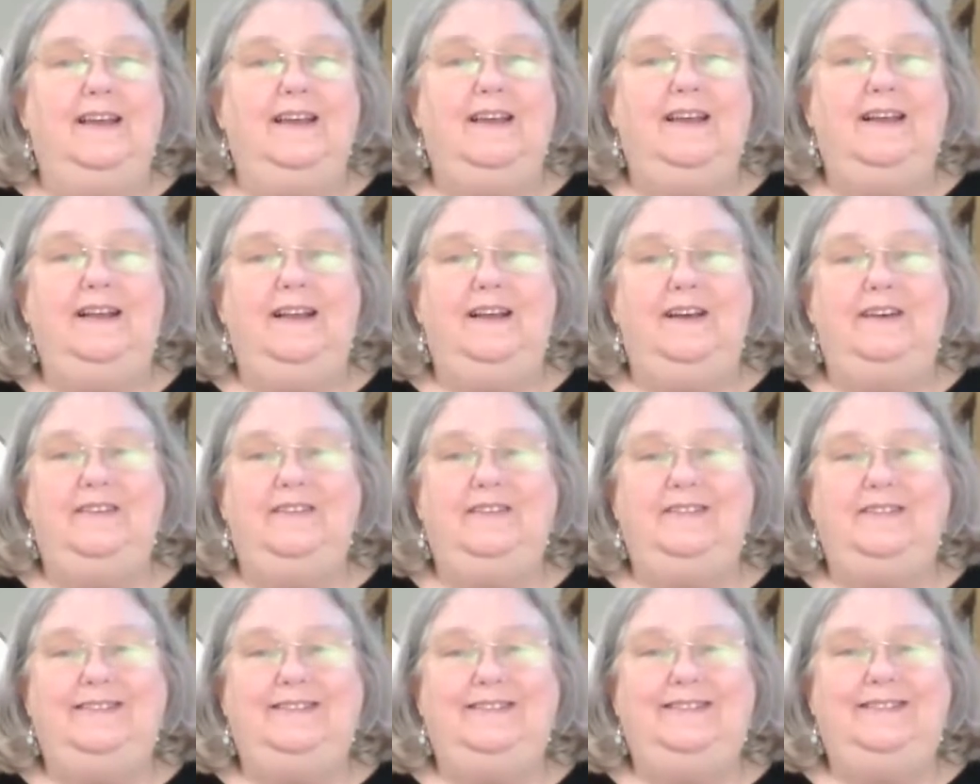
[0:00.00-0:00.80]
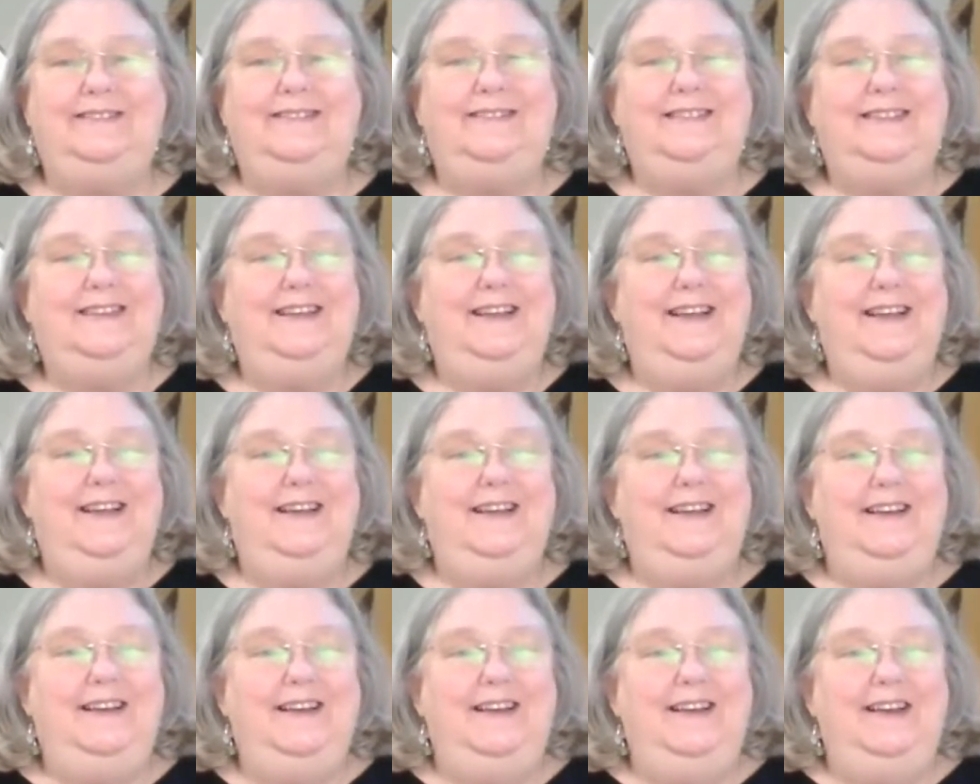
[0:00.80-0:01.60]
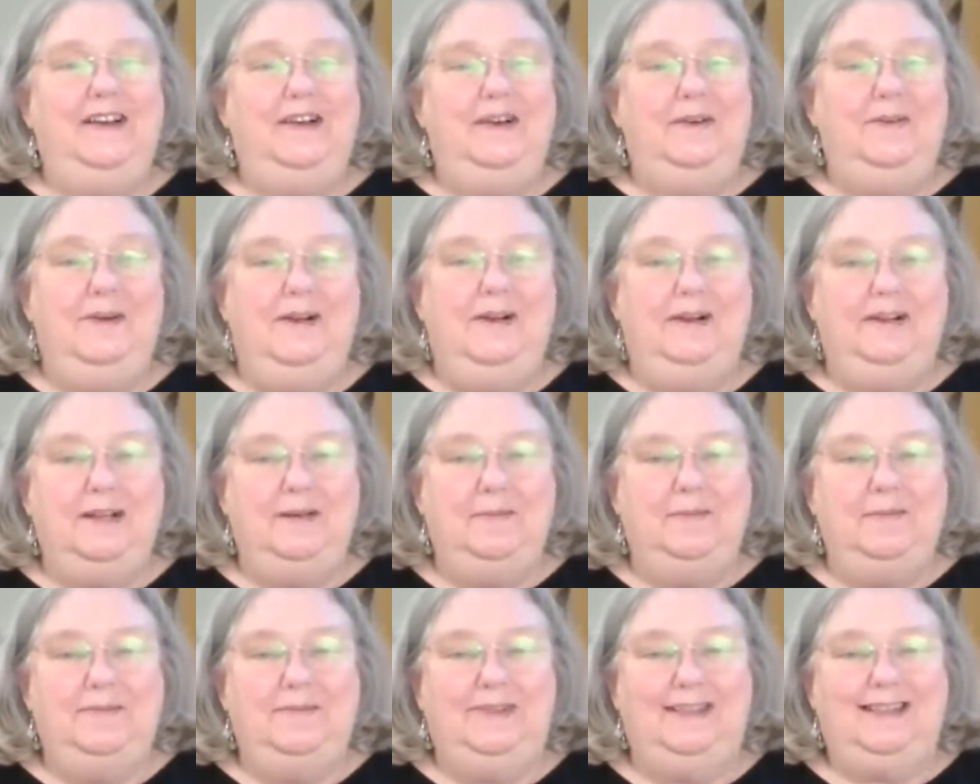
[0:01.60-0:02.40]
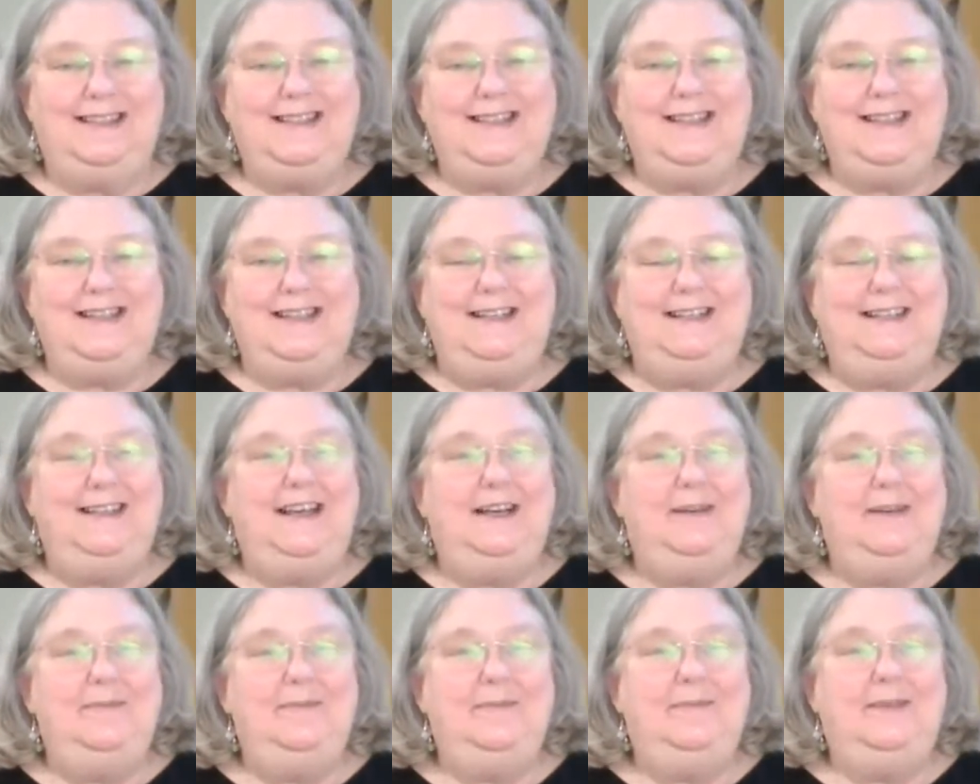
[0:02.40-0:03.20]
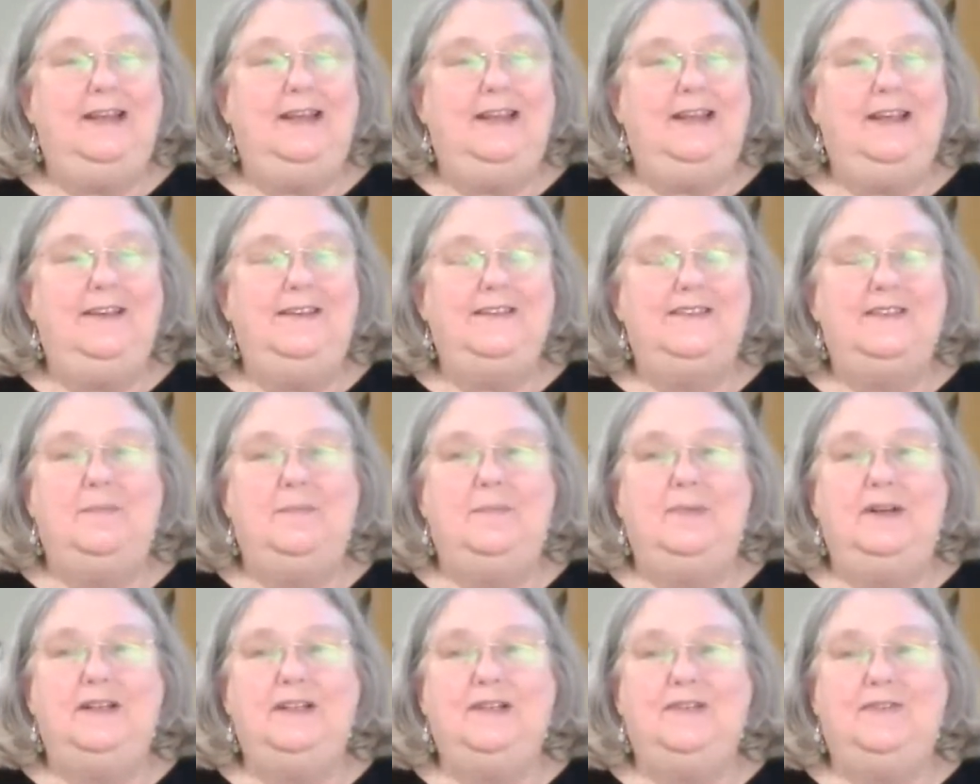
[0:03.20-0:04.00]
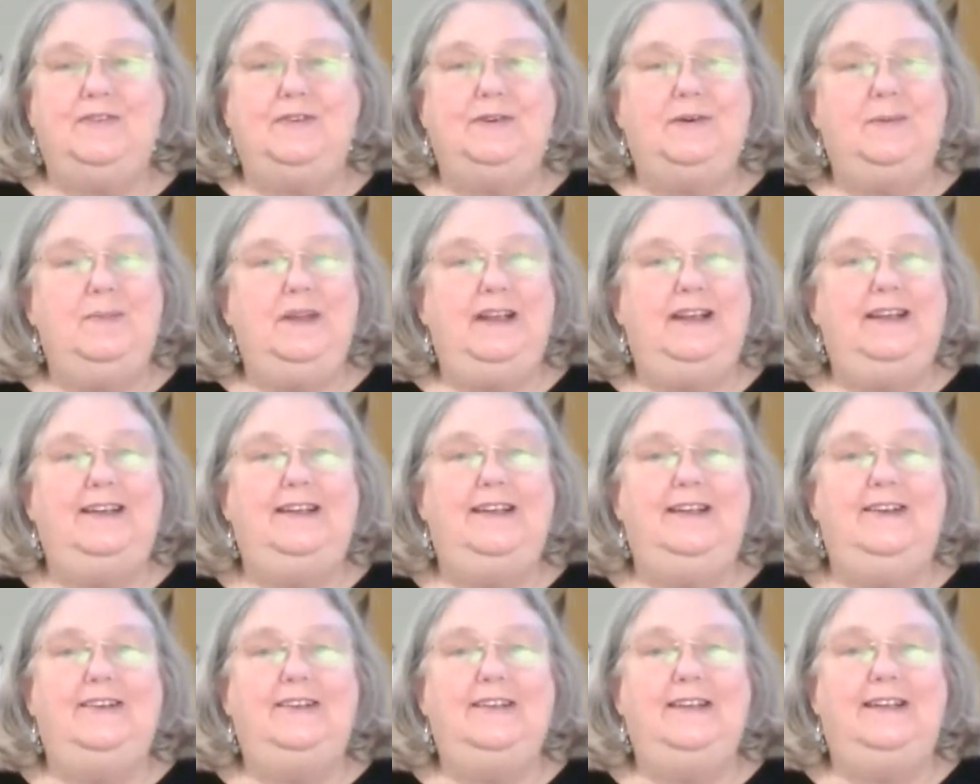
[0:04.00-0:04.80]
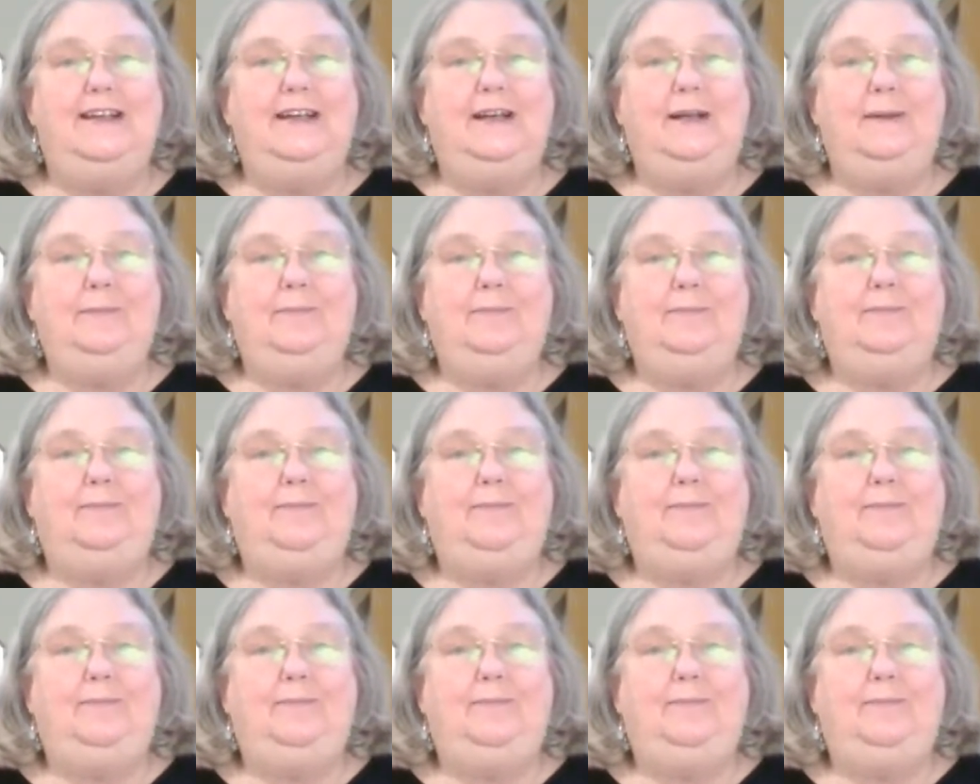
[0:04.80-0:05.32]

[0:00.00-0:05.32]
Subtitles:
Hello, welcome. It's Delia. Thank you so much for being here today.